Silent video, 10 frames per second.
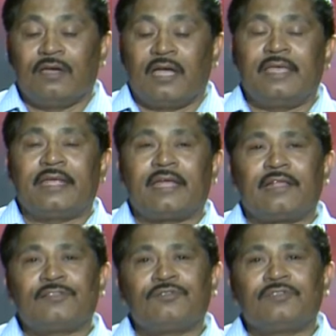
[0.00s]
And there are
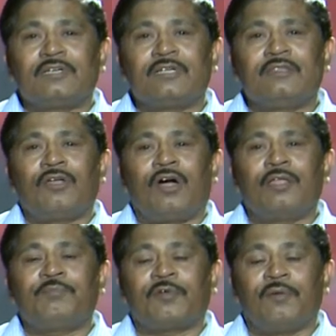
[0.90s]
also certain
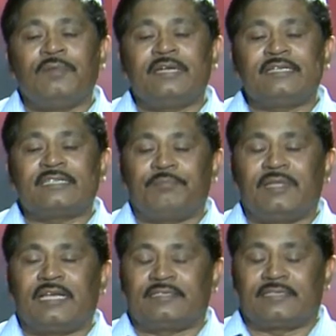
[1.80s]
non-probability
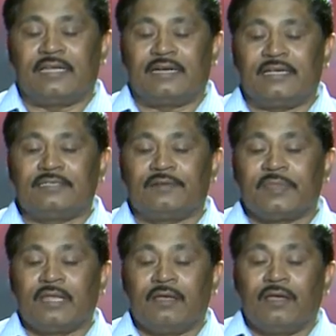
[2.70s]
samplings, that is
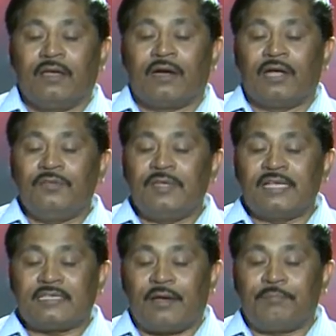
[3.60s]

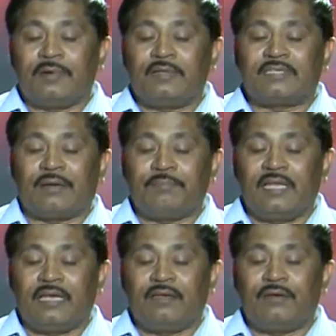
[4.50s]
convenience
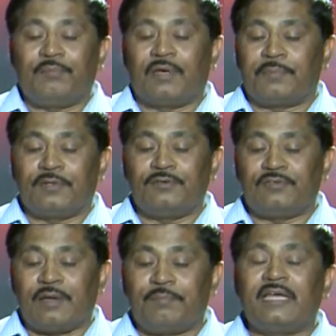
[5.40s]
sampling, purposive
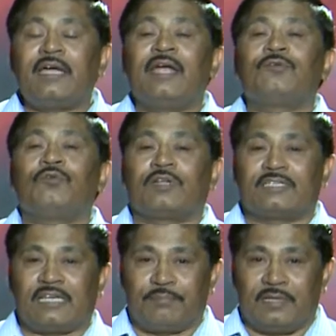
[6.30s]
sampling and quota
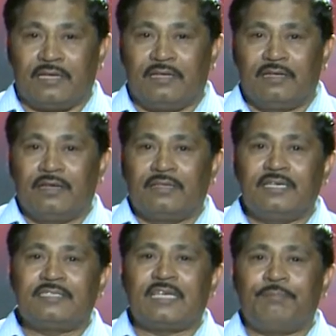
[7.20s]
sampling.
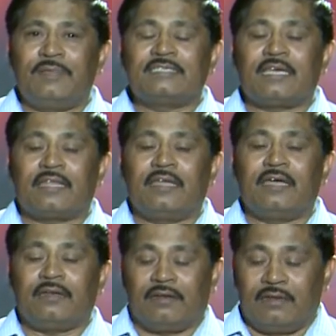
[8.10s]
These samplings are
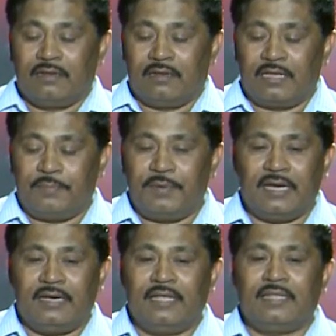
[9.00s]
there,
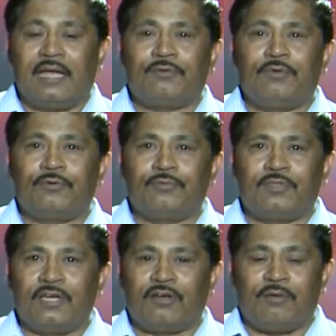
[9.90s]
definitely that we have to
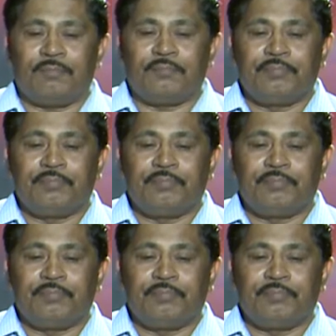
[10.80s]
think of.